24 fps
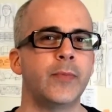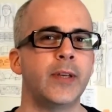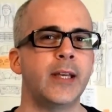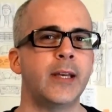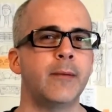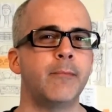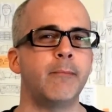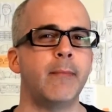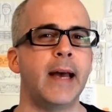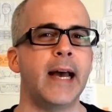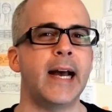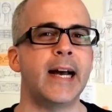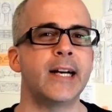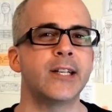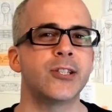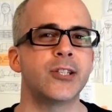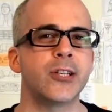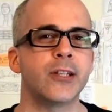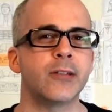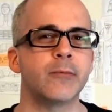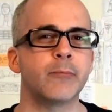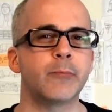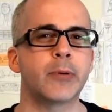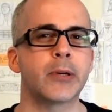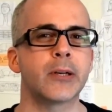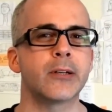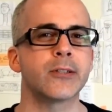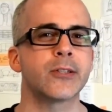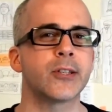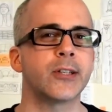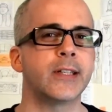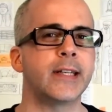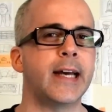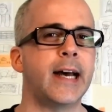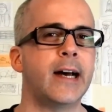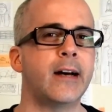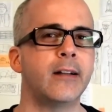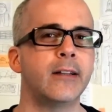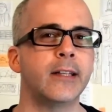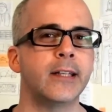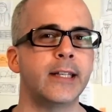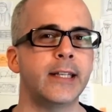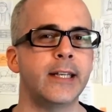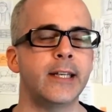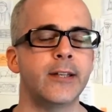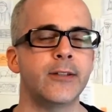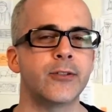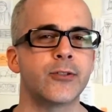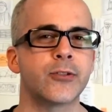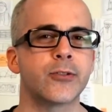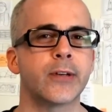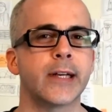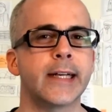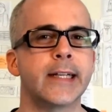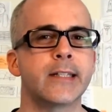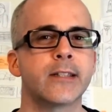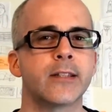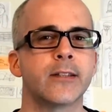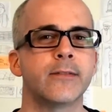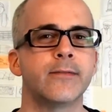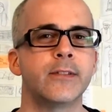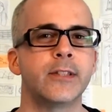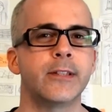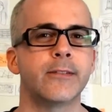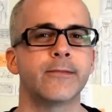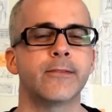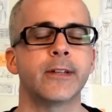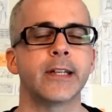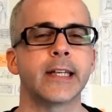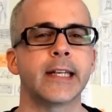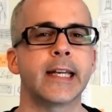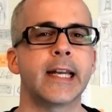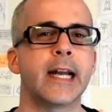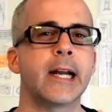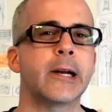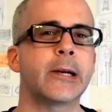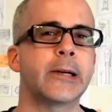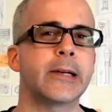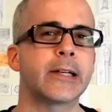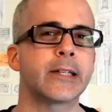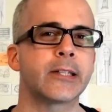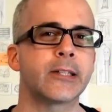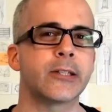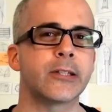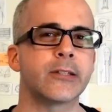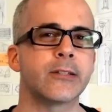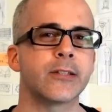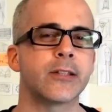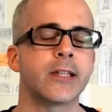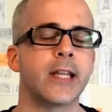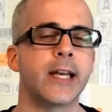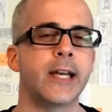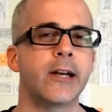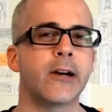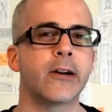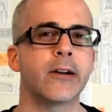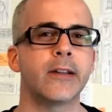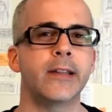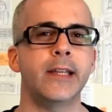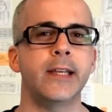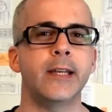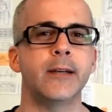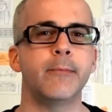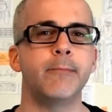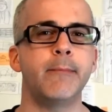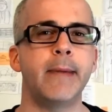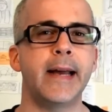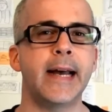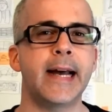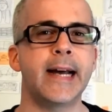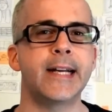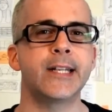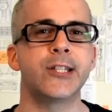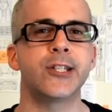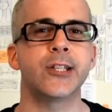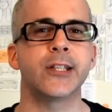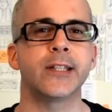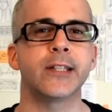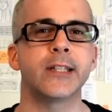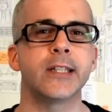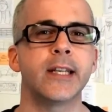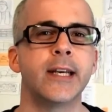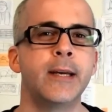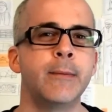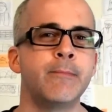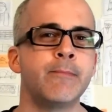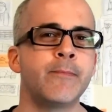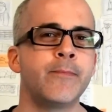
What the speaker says: imagined personality traits of different characters. They are the imagined